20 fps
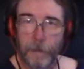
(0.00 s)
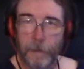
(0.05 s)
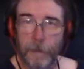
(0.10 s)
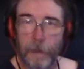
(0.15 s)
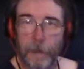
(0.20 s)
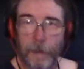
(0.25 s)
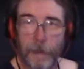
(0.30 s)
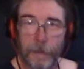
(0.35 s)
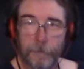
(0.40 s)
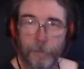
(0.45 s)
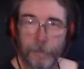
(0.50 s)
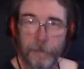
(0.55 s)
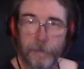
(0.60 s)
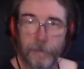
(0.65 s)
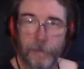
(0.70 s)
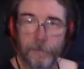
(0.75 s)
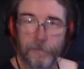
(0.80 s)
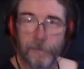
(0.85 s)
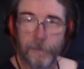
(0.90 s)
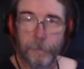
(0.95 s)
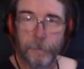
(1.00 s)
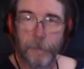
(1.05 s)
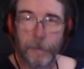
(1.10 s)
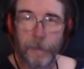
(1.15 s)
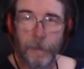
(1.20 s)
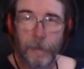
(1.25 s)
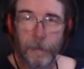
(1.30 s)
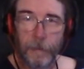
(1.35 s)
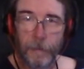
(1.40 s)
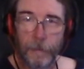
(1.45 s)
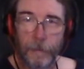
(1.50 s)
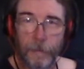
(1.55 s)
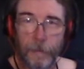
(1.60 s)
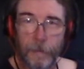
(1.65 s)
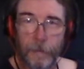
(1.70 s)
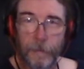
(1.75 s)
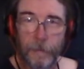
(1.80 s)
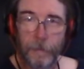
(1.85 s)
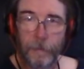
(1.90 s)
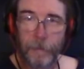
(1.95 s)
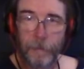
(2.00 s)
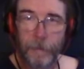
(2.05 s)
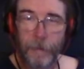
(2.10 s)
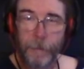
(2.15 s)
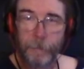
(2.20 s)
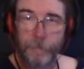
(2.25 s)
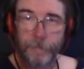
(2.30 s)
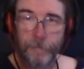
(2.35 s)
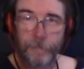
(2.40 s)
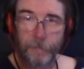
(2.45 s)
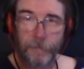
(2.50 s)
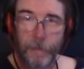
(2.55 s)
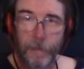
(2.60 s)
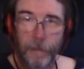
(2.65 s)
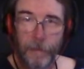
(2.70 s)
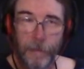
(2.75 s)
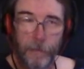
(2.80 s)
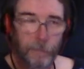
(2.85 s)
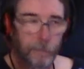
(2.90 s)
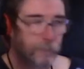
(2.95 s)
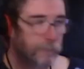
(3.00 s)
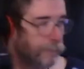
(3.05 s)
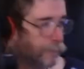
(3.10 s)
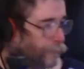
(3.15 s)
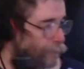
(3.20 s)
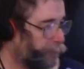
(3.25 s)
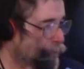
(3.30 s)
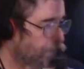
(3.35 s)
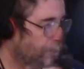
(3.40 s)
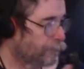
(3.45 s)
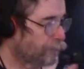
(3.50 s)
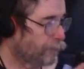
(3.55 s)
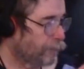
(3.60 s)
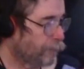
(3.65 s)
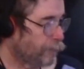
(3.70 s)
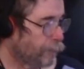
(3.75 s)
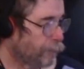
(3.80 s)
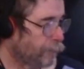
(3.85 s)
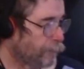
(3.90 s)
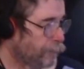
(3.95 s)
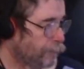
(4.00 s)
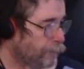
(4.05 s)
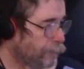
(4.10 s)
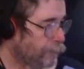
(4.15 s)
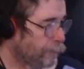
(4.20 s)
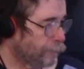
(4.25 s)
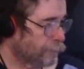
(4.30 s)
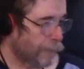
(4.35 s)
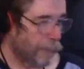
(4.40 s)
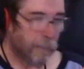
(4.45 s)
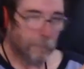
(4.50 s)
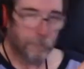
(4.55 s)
And I've been using my amateur radios to do rail